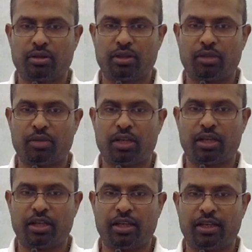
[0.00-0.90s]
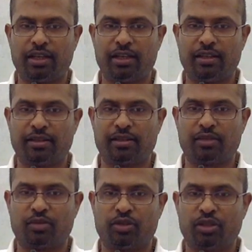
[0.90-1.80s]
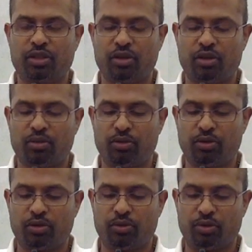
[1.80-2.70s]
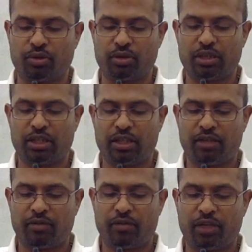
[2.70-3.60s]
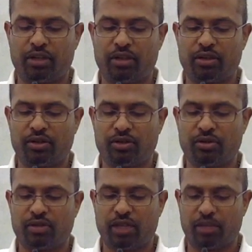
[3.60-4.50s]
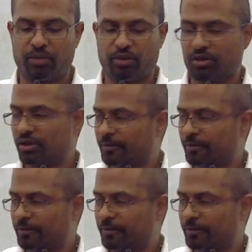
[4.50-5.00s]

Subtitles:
command and data handling system or the onboard computer, where the decision happens.